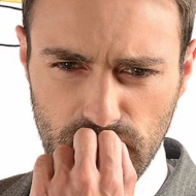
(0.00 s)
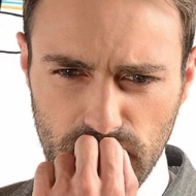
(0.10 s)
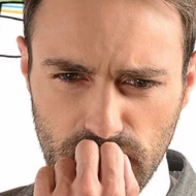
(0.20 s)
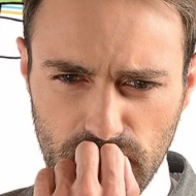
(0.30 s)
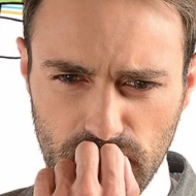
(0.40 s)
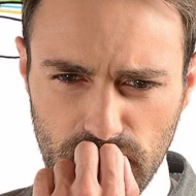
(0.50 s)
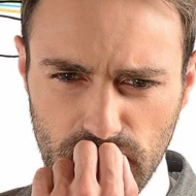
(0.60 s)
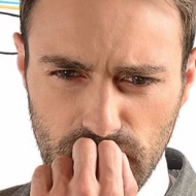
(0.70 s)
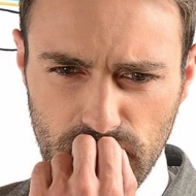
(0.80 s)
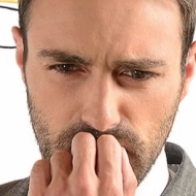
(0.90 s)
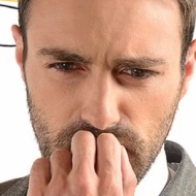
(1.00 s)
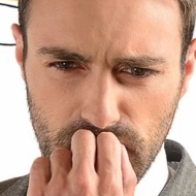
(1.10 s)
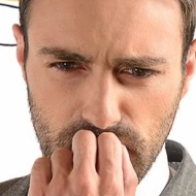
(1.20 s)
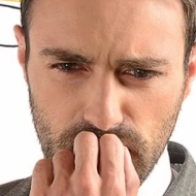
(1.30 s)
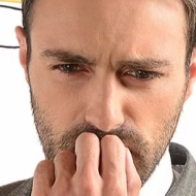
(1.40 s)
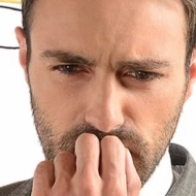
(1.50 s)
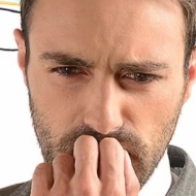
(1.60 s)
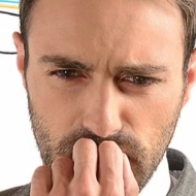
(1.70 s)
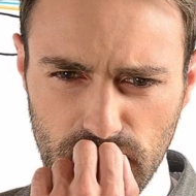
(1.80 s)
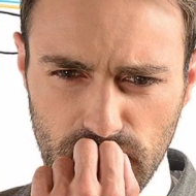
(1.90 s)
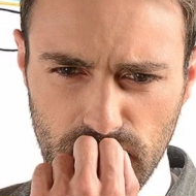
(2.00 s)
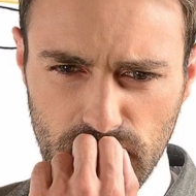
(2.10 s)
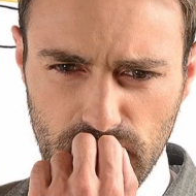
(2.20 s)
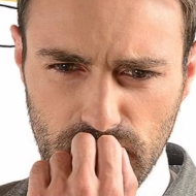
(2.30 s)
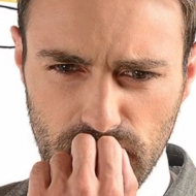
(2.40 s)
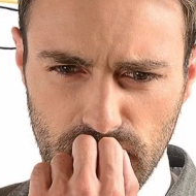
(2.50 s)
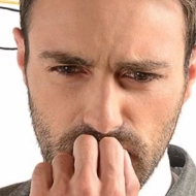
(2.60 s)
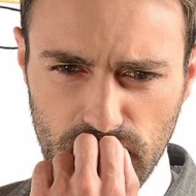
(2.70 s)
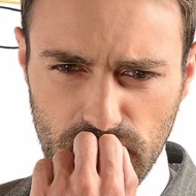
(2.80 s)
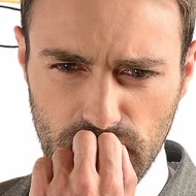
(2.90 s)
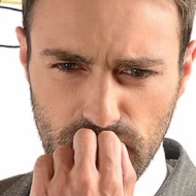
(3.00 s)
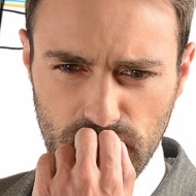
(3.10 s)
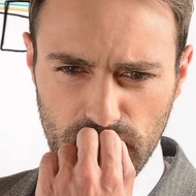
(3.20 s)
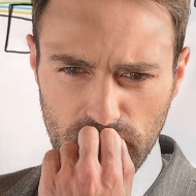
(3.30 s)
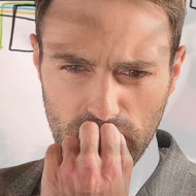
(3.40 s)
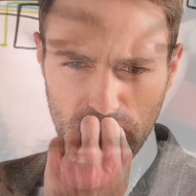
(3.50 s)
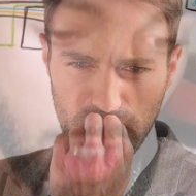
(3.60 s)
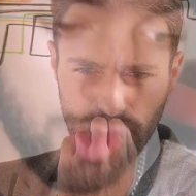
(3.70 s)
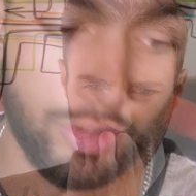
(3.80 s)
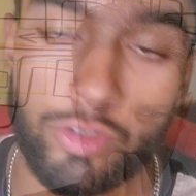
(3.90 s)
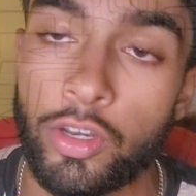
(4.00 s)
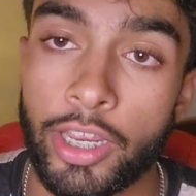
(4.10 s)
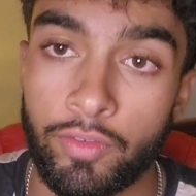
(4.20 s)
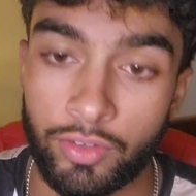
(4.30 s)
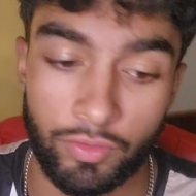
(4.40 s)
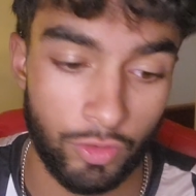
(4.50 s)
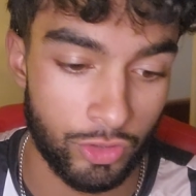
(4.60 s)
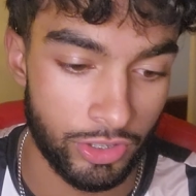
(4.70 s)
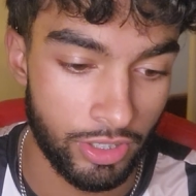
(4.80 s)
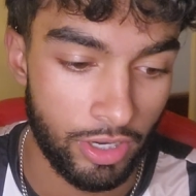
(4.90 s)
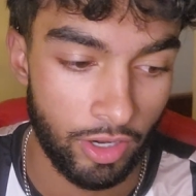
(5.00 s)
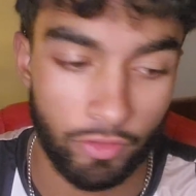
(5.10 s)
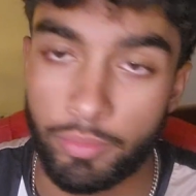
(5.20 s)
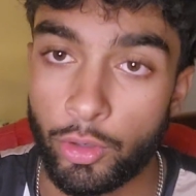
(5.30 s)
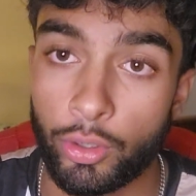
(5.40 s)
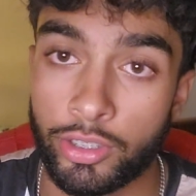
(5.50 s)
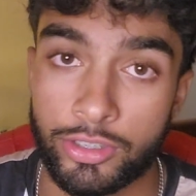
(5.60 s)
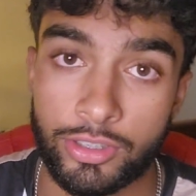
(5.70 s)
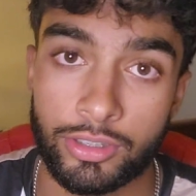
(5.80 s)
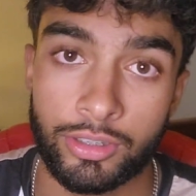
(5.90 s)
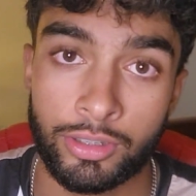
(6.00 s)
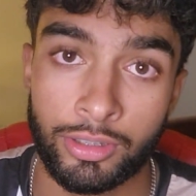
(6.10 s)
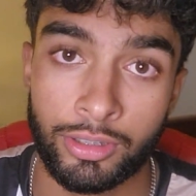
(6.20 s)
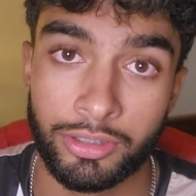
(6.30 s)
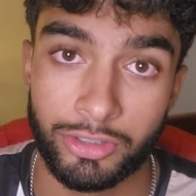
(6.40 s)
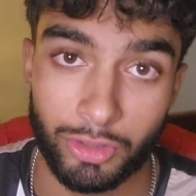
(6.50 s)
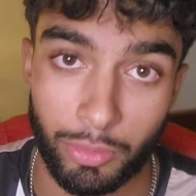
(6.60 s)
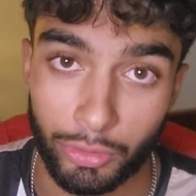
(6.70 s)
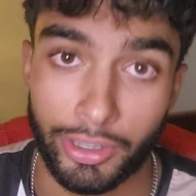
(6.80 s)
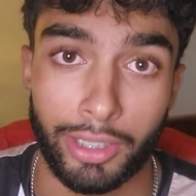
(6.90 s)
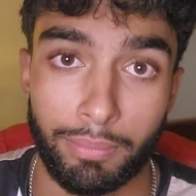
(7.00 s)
If you use different/distinct words or synonyms, you're just going to give confusion from the audience. Stop doing that.